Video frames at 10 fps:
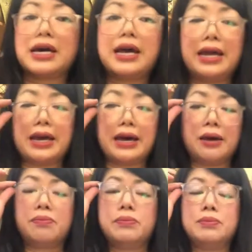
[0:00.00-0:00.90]
a
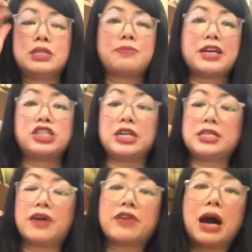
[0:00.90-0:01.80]
uh,
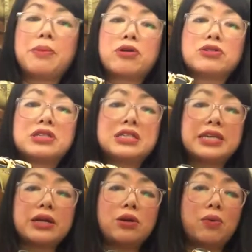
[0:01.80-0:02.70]
specialist, I've come across the
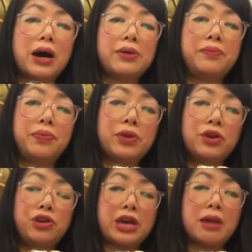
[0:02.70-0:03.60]
single one.
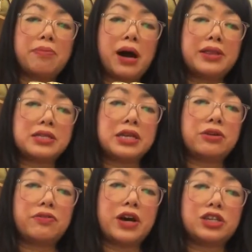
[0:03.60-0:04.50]
You can buy the
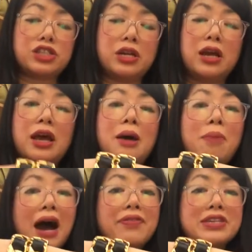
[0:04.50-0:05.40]
single version,
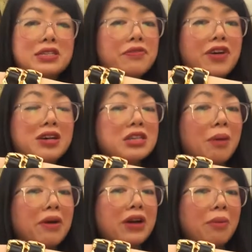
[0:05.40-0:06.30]
but this is the first
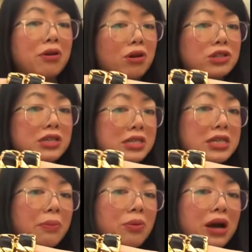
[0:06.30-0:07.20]
time I've come across it as a
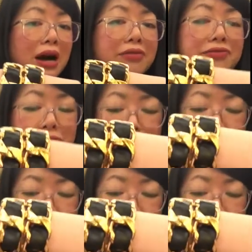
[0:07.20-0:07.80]
double cuff.